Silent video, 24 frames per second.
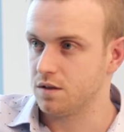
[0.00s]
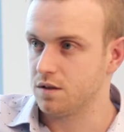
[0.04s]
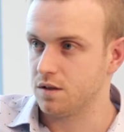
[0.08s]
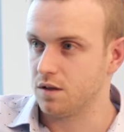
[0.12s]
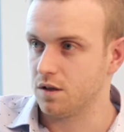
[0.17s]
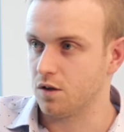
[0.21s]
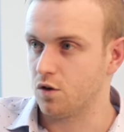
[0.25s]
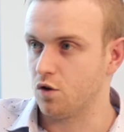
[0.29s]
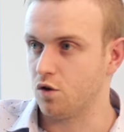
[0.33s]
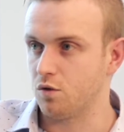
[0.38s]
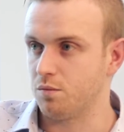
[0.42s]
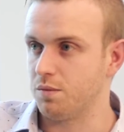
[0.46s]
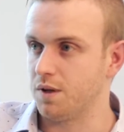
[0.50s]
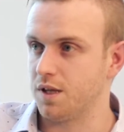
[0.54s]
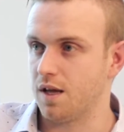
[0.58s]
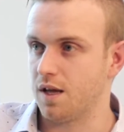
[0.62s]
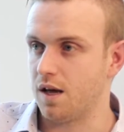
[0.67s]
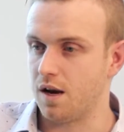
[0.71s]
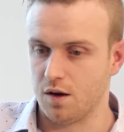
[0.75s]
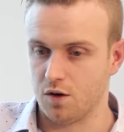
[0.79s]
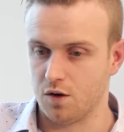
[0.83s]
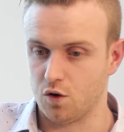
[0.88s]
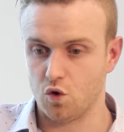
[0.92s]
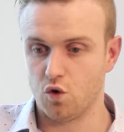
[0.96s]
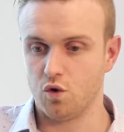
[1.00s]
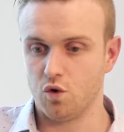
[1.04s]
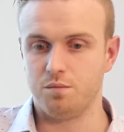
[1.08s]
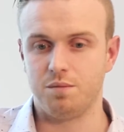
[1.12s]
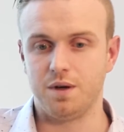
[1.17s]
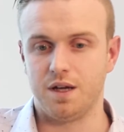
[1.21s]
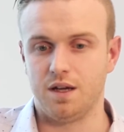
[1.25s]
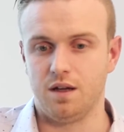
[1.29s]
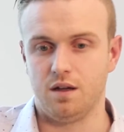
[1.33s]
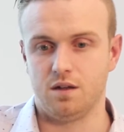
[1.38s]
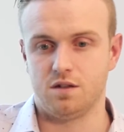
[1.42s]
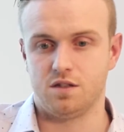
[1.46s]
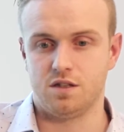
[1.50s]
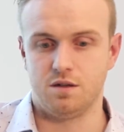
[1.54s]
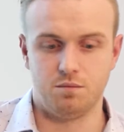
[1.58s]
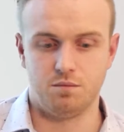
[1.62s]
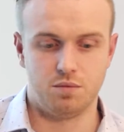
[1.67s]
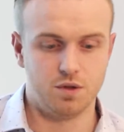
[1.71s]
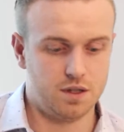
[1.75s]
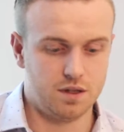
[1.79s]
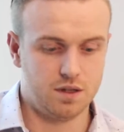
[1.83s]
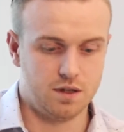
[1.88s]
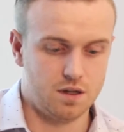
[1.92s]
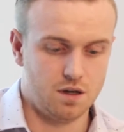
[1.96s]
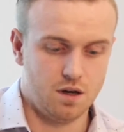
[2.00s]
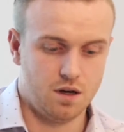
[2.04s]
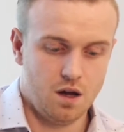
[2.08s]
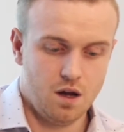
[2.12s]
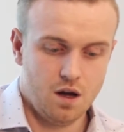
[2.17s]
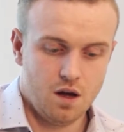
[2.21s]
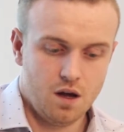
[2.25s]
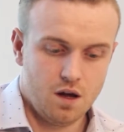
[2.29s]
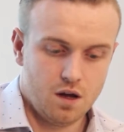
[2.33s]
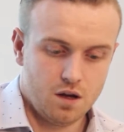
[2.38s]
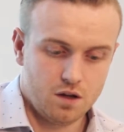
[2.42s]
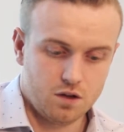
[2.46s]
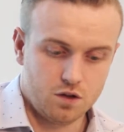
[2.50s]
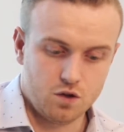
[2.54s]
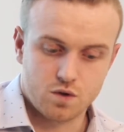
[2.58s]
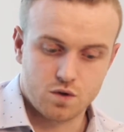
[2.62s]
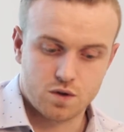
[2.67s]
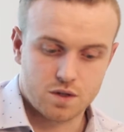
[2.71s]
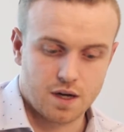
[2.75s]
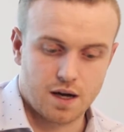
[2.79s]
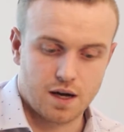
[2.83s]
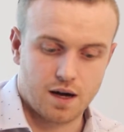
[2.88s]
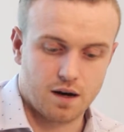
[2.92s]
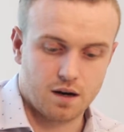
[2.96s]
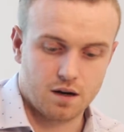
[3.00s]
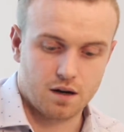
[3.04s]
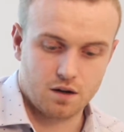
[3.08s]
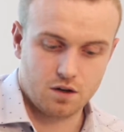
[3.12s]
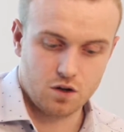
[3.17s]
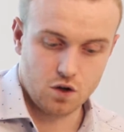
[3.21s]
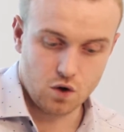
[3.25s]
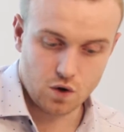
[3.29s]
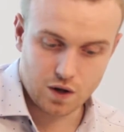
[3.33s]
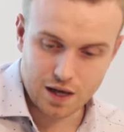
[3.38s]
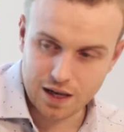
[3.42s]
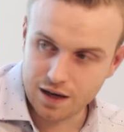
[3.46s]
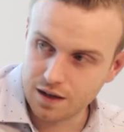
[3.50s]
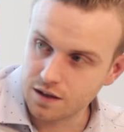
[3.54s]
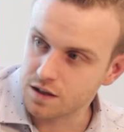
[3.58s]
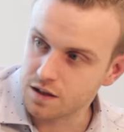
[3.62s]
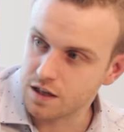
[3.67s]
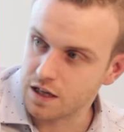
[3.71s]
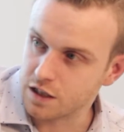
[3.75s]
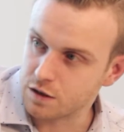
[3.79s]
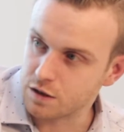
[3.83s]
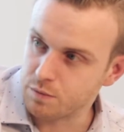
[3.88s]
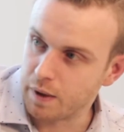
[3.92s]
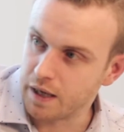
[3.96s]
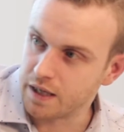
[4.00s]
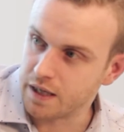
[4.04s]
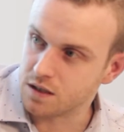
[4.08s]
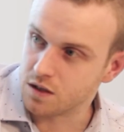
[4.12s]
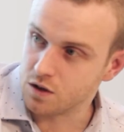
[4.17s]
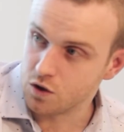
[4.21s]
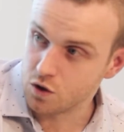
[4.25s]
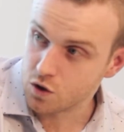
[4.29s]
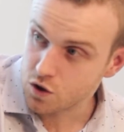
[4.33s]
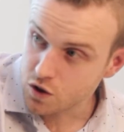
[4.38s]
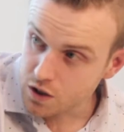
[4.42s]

It could be that. It could be simply that you get into that space and you